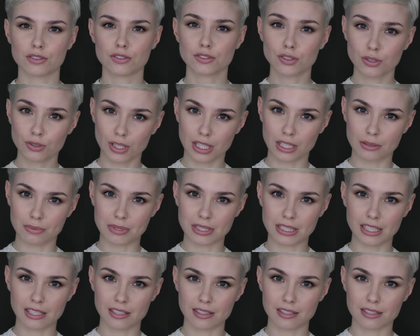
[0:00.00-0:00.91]
two
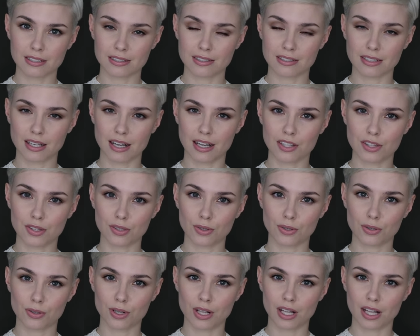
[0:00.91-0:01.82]
lipsticks, I
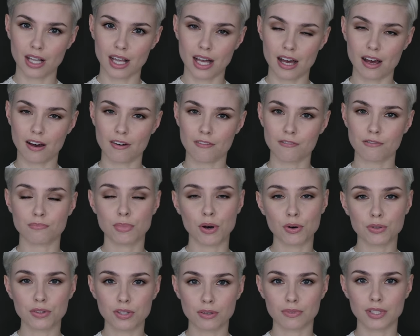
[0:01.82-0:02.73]
thought I'll have
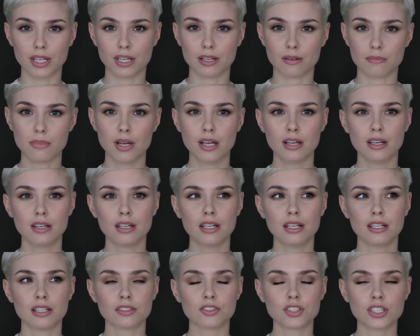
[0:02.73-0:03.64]
both of them,
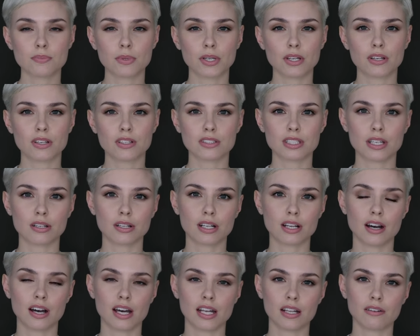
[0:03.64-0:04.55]
just because they're
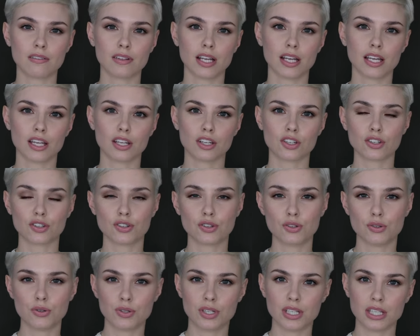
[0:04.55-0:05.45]
kind of like
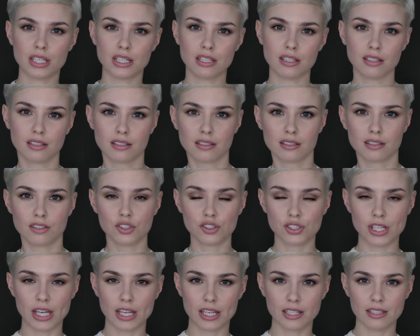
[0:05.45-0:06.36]
nudie
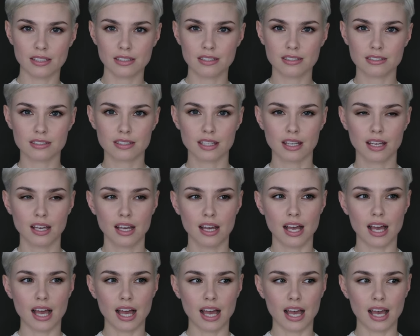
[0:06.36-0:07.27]
shades
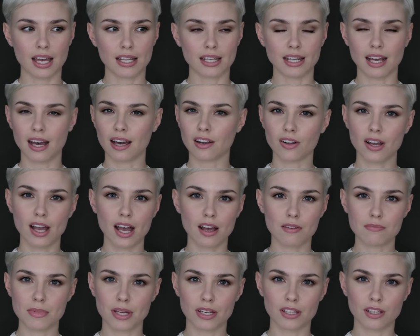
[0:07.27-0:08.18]
and I don't
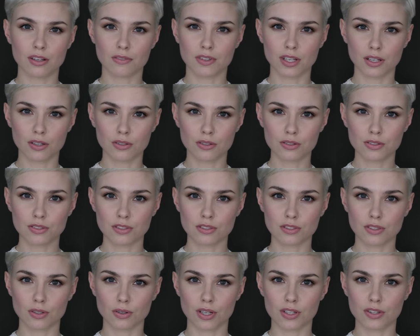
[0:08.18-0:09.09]
have many of those,
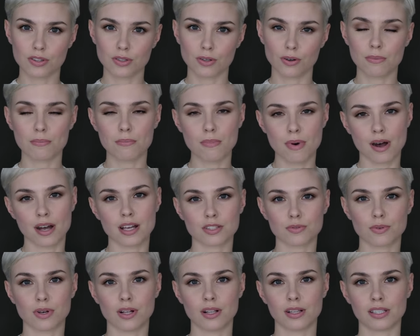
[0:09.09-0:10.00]
so I thought I might
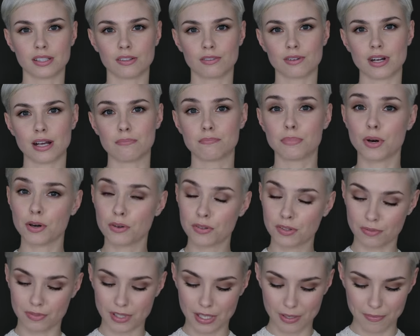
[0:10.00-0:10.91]
as well and grab both
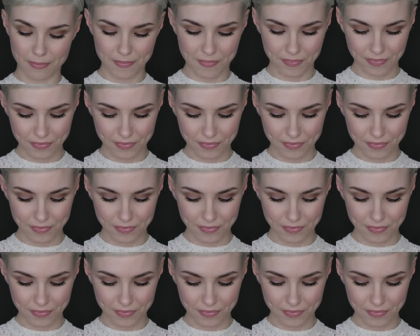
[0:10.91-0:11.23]
of them.